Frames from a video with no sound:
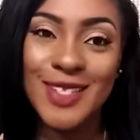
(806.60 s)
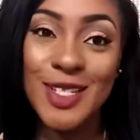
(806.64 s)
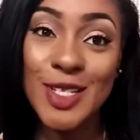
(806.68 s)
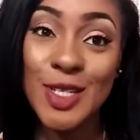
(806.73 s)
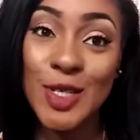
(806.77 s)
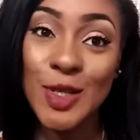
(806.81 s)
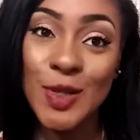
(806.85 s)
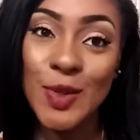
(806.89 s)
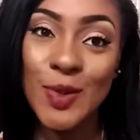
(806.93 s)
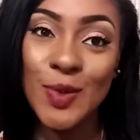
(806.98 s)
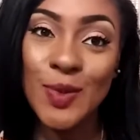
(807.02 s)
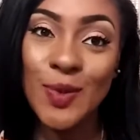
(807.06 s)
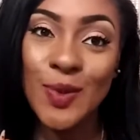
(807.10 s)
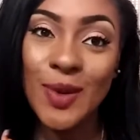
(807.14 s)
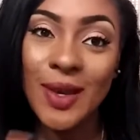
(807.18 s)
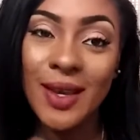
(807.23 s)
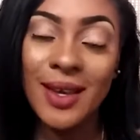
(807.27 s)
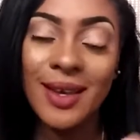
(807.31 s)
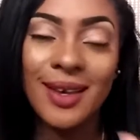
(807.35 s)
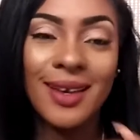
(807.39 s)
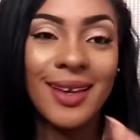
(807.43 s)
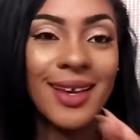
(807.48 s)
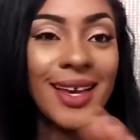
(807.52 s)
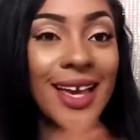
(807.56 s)
2
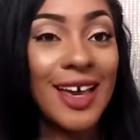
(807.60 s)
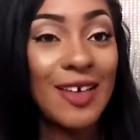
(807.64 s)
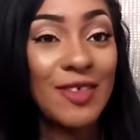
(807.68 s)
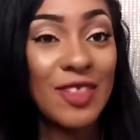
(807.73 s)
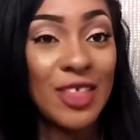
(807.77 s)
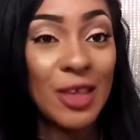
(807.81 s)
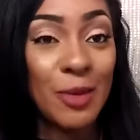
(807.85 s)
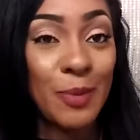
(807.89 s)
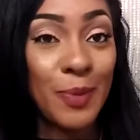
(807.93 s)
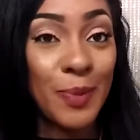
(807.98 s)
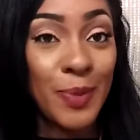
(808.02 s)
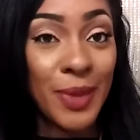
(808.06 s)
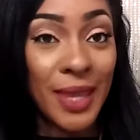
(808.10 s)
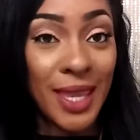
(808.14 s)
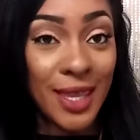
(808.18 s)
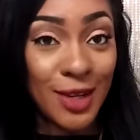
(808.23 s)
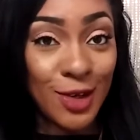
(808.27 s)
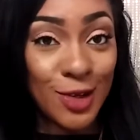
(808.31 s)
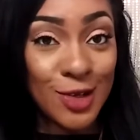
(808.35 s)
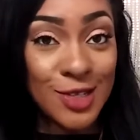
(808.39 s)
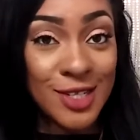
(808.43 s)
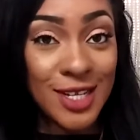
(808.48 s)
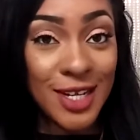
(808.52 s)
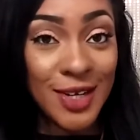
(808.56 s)
of the
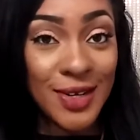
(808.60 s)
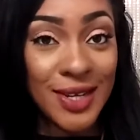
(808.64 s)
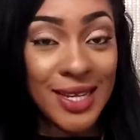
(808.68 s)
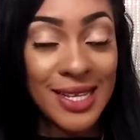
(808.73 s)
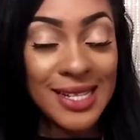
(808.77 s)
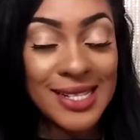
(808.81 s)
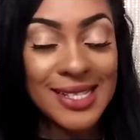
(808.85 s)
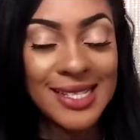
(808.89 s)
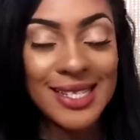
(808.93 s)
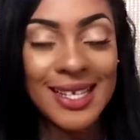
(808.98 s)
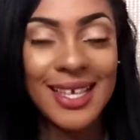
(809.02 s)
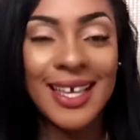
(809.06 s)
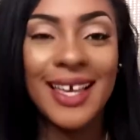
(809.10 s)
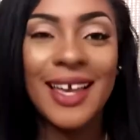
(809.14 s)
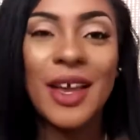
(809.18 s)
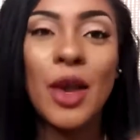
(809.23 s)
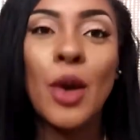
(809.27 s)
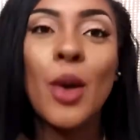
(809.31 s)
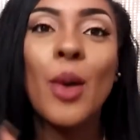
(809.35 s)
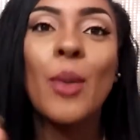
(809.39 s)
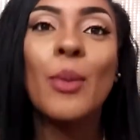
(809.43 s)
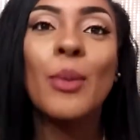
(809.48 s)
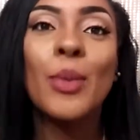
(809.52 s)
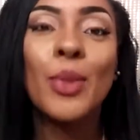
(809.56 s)
beginner series,
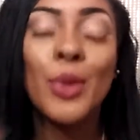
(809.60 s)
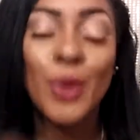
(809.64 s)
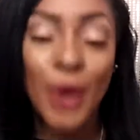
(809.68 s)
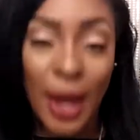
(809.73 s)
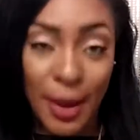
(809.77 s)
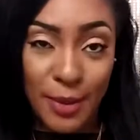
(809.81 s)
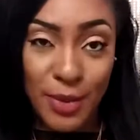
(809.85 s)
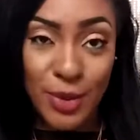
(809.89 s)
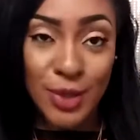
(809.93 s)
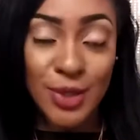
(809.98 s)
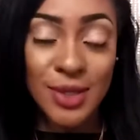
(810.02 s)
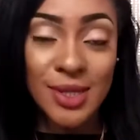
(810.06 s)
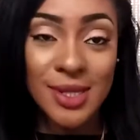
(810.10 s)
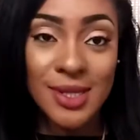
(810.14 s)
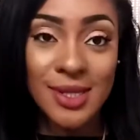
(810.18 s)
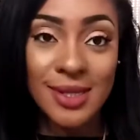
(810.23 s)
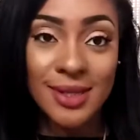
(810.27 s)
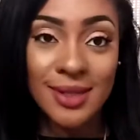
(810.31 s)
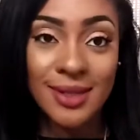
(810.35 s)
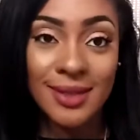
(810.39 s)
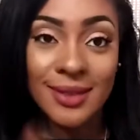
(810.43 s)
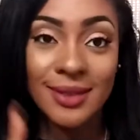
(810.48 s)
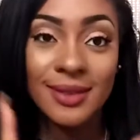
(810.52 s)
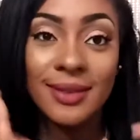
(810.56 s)
primers.
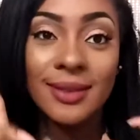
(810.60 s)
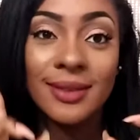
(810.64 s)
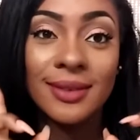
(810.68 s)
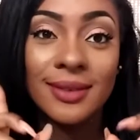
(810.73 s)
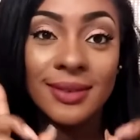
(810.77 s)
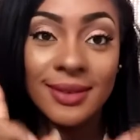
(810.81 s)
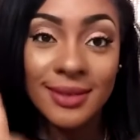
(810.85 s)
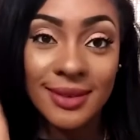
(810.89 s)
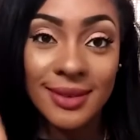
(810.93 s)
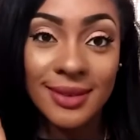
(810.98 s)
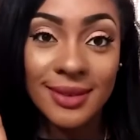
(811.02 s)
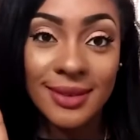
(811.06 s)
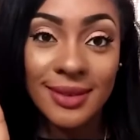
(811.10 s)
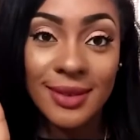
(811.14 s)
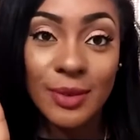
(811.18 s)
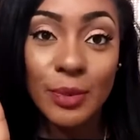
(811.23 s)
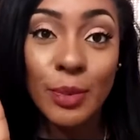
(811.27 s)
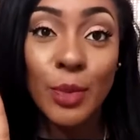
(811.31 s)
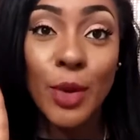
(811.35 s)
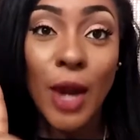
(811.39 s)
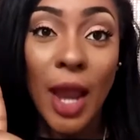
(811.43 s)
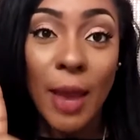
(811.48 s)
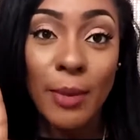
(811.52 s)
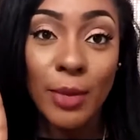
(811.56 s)

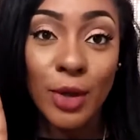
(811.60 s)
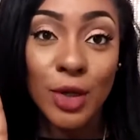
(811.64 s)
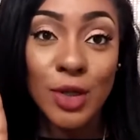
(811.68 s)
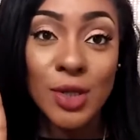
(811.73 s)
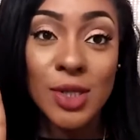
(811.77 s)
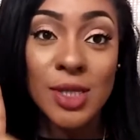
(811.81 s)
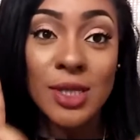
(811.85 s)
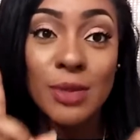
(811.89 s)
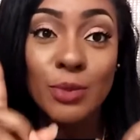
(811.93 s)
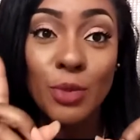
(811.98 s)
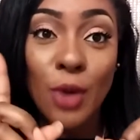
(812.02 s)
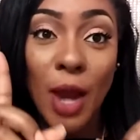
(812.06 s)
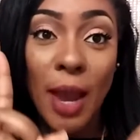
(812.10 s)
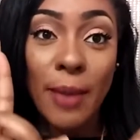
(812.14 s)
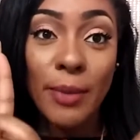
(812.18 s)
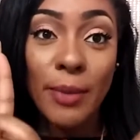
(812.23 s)
Primers.